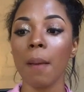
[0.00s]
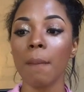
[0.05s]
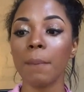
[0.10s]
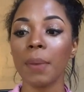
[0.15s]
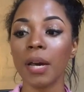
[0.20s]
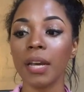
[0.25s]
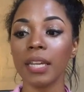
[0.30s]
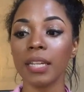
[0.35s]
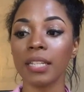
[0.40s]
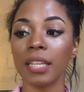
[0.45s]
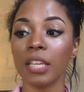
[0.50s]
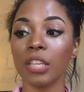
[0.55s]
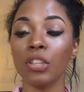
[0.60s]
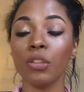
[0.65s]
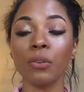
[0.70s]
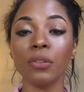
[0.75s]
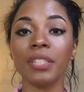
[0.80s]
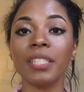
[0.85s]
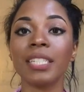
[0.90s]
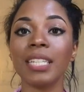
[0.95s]
But
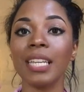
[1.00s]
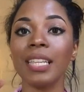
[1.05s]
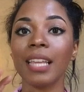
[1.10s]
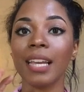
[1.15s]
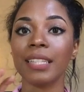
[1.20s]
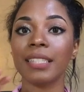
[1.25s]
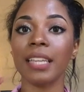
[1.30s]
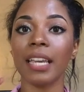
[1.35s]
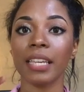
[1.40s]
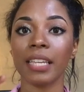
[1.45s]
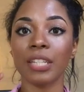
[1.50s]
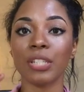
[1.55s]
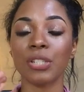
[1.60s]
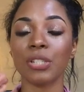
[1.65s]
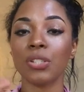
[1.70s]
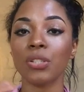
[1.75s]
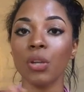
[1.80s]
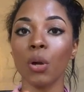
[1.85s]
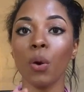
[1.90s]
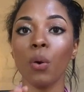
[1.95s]
you'll see that deck is
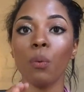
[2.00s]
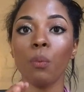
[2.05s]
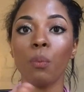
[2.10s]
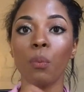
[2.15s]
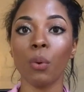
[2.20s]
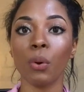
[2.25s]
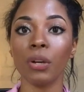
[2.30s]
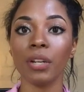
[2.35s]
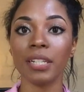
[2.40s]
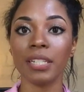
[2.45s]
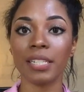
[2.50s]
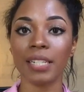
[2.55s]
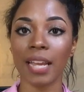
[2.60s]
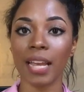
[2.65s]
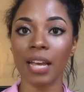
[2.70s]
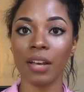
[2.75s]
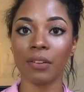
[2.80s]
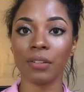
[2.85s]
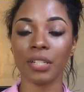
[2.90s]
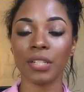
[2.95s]
so worn
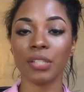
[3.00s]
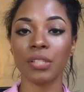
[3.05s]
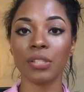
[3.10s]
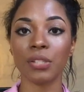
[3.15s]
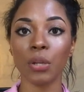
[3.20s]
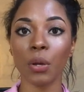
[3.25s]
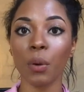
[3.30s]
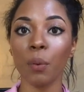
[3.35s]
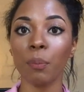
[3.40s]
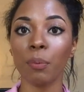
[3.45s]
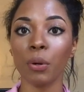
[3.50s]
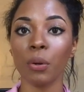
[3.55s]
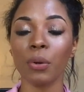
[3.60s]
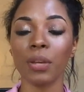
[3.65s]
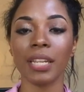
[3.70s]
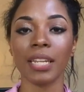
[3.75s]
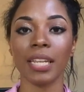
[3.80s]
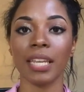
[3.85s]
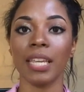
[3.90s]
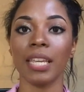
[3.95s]
down. It's so
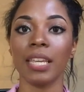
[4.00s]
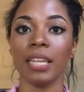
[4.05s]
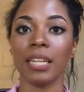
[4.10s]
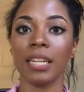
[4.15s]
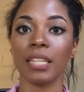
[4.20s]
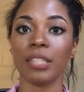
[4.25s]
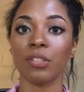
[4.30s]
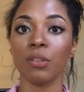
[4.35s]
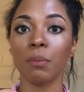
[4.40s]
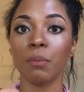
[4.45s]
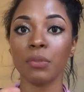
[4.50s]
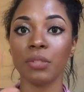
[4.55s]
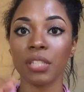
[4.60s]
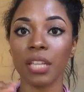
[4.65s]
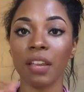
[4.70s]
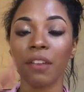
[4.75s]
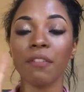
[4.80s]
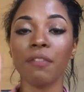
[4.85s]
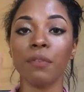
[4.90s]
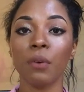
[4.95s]
broken in. It's almost
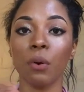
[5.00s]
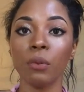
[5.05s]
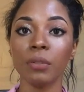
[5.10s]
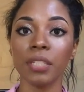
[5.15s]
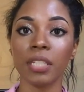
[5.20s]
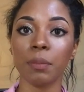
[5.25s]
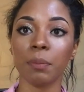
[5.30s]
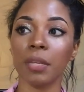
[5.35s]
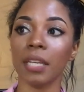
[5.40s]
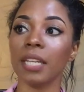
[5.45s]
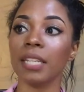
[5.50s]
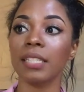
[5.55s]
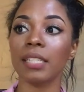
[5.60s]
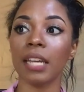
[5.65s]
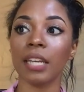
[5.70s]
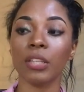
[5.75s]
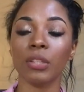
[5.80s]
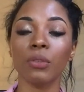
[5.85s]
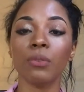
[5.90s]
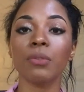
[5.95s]
like folded because
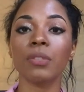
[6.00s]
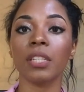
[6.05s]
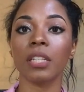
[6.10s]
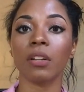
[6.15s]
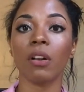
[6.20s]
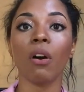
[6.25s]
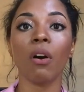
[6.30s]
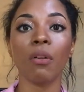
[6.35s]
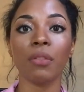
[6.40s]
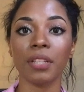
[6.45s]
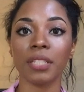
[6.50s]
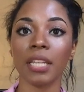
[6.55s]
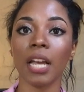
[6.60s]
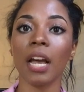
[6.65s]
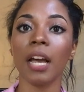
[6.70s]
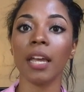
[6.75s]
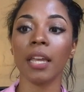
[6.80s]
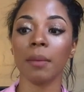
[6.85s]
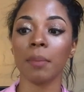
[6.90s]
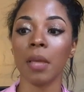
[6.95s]
I use it all the
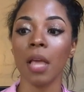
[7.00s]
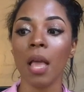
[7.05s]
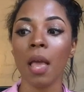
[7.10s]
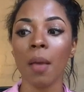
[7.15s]
time.